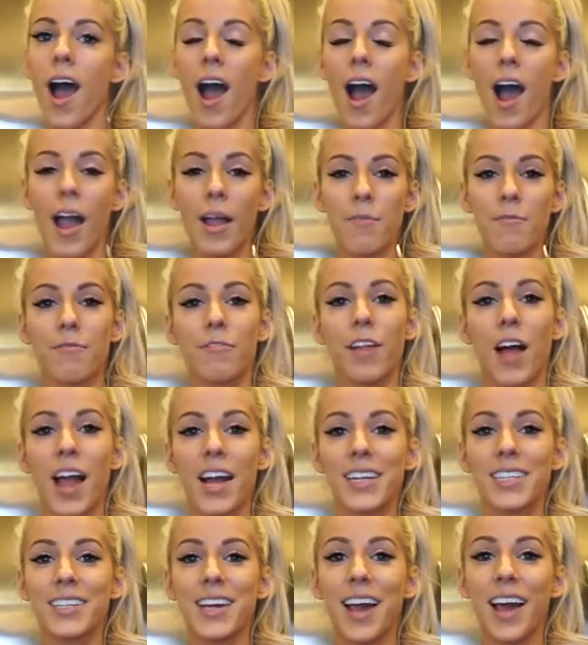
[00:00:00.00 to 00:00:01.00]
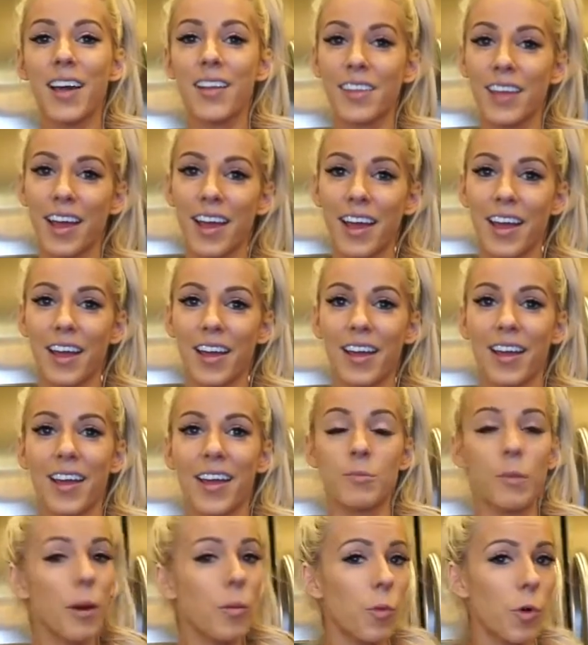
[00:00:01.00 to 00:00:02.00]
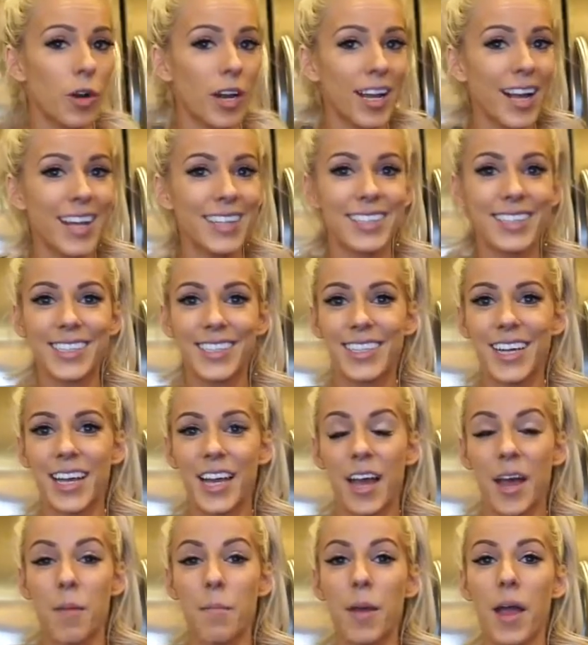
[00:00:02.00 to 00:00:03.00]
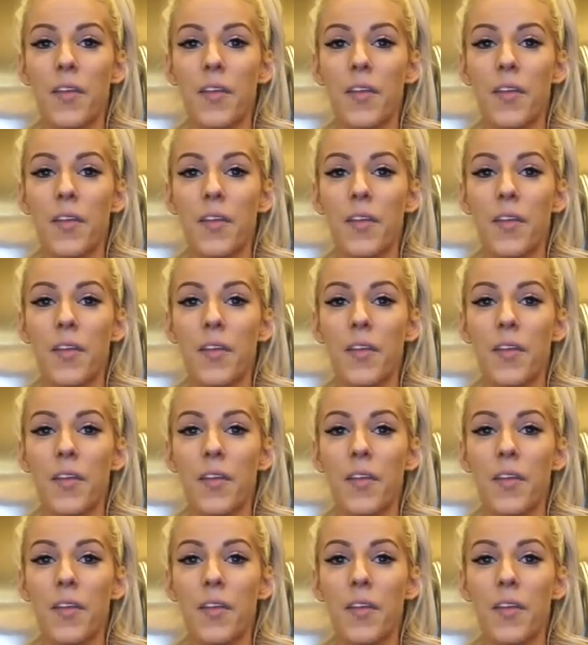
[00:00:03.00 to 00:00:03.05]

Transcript: I am flying to LA tomorrow morning at 6 a.m.